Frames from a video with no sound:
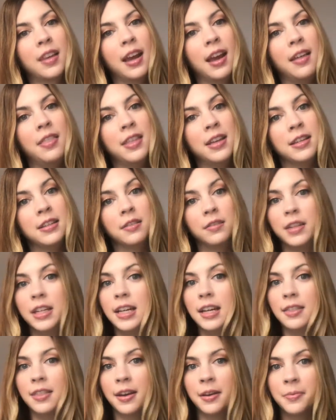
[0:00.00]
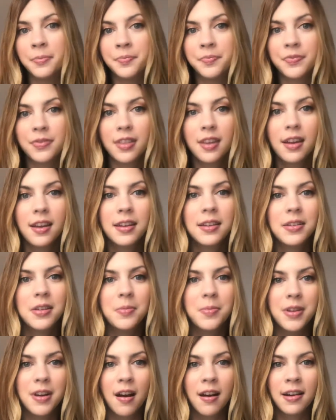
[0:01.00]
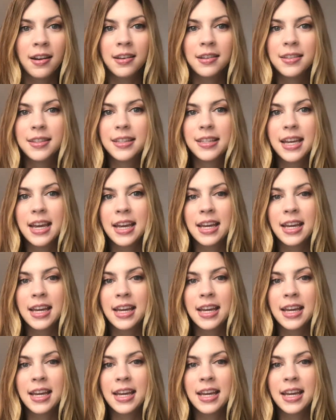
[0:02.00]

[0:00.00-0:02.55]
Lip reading: and then deleted them, to be honest.